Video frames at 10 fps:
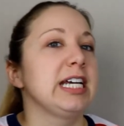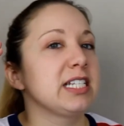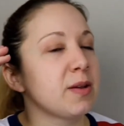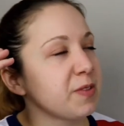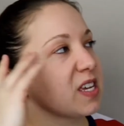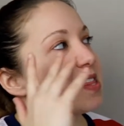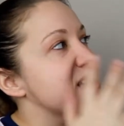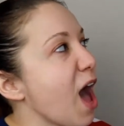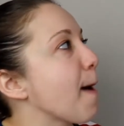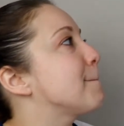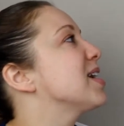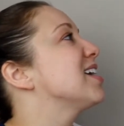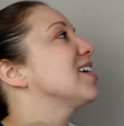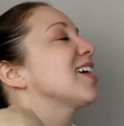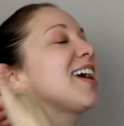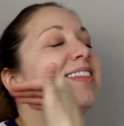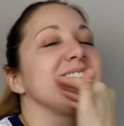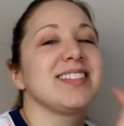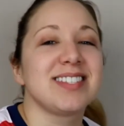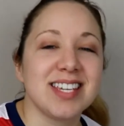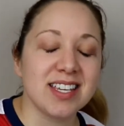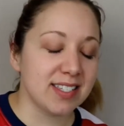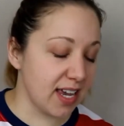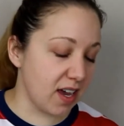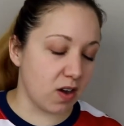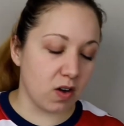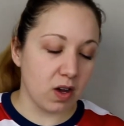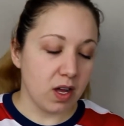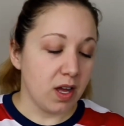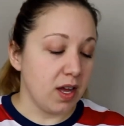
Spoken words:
in something that big and the detail.